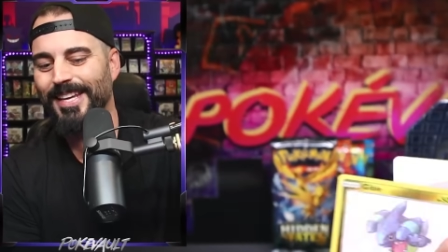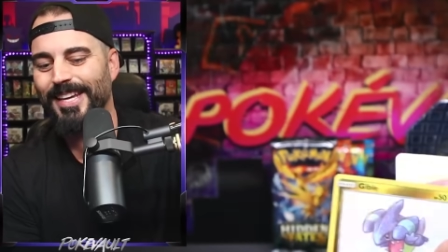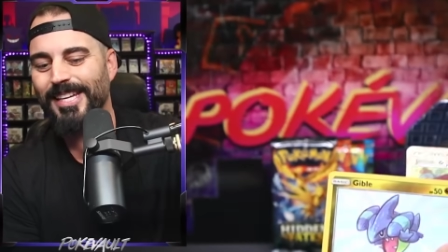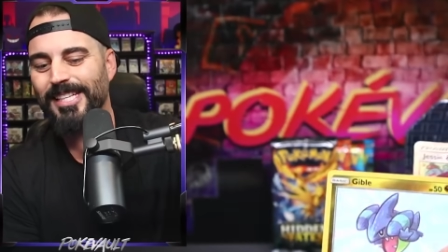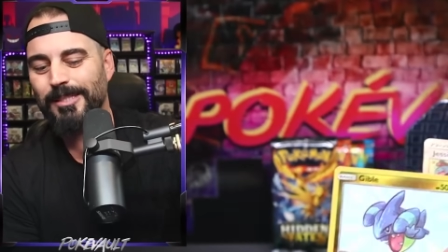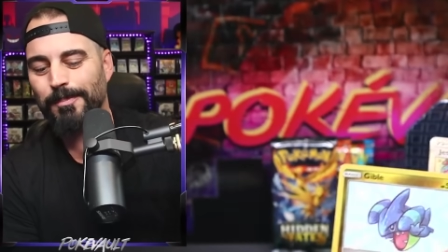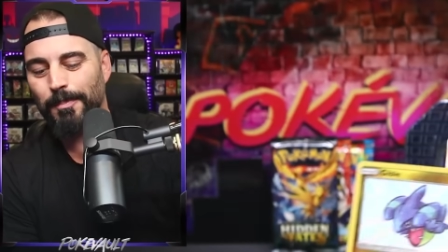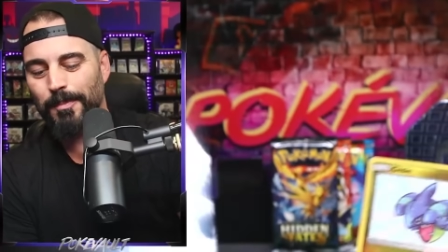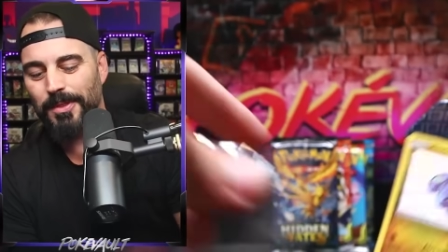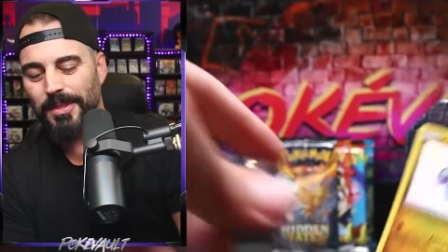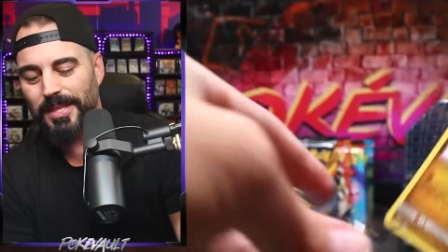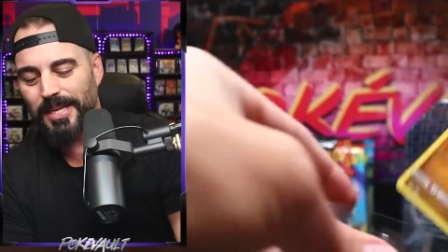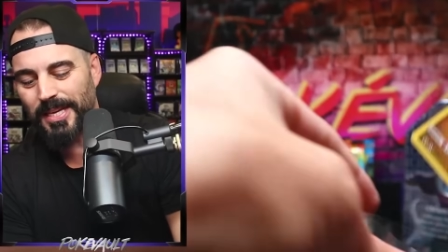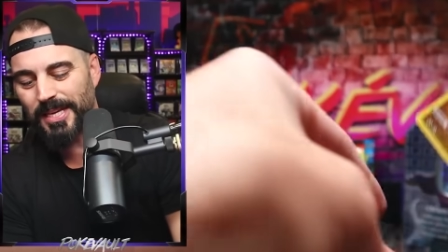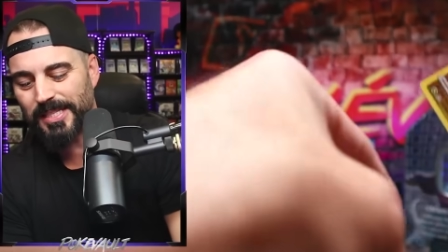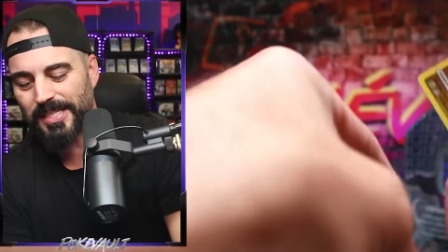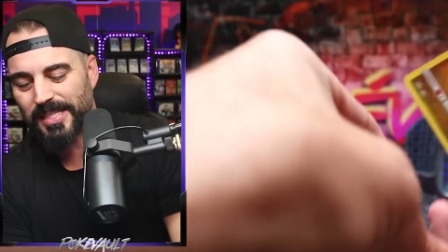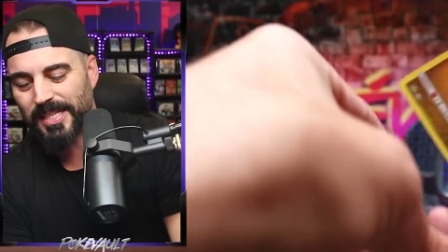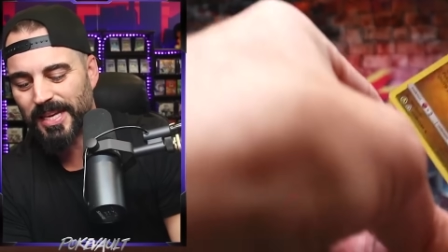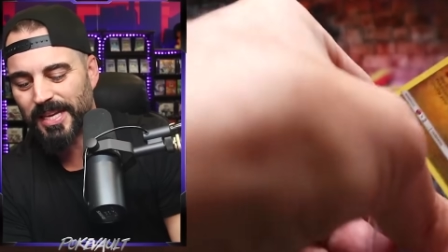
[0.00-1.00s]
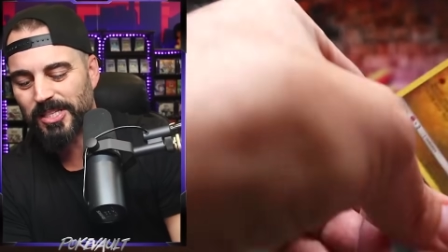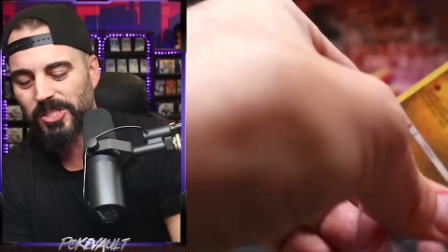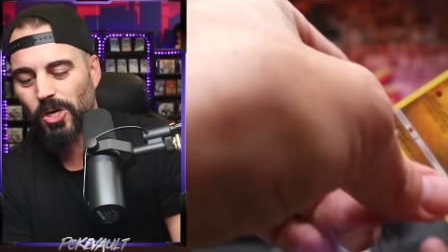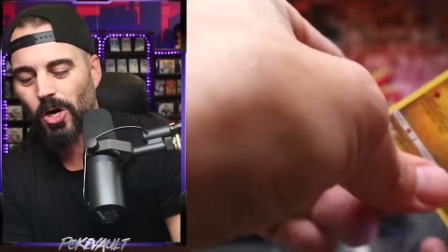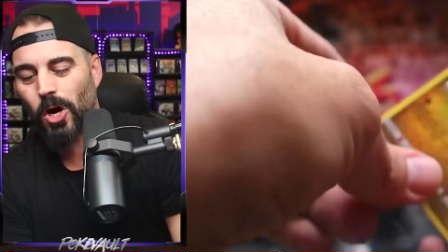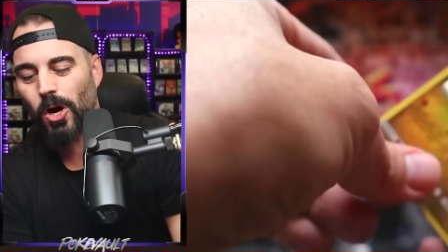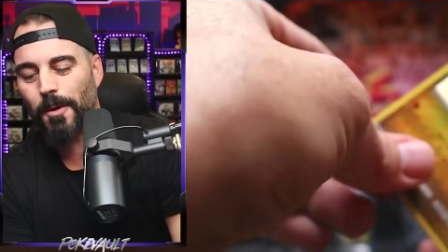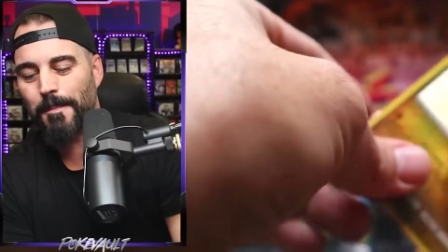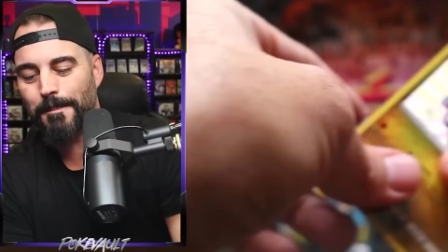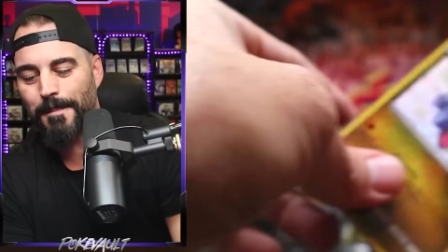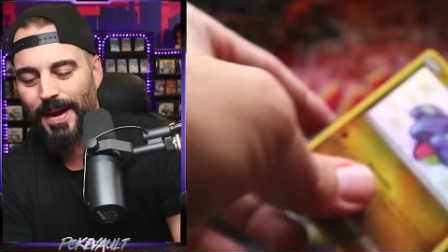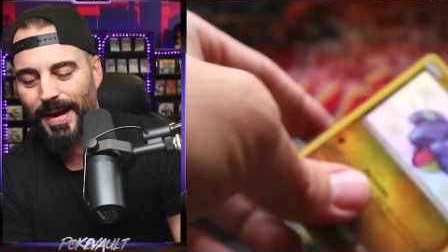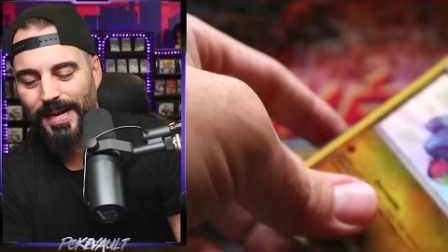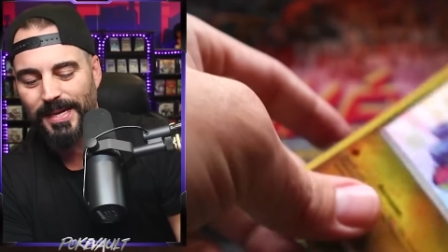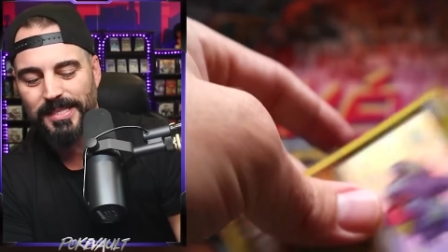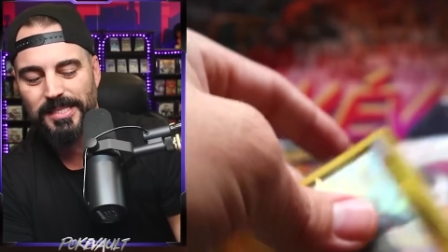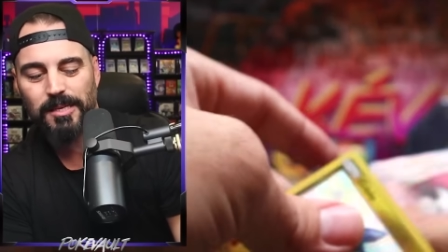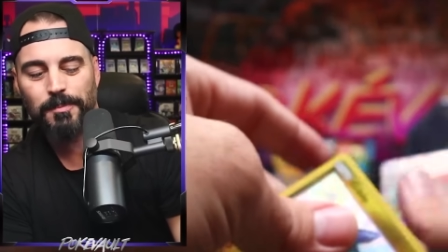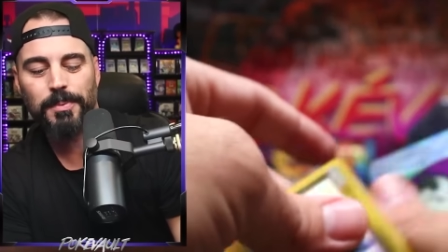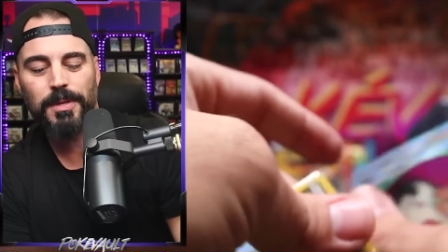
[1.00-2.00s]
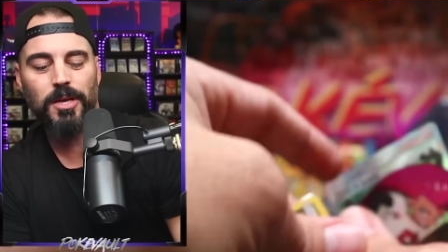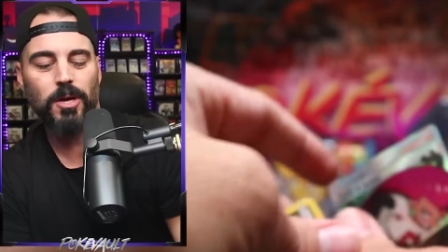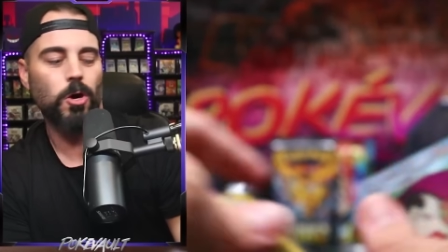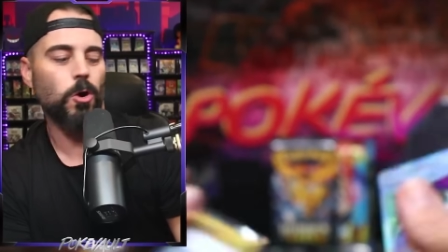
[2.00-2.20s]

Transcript: These, these things are made to be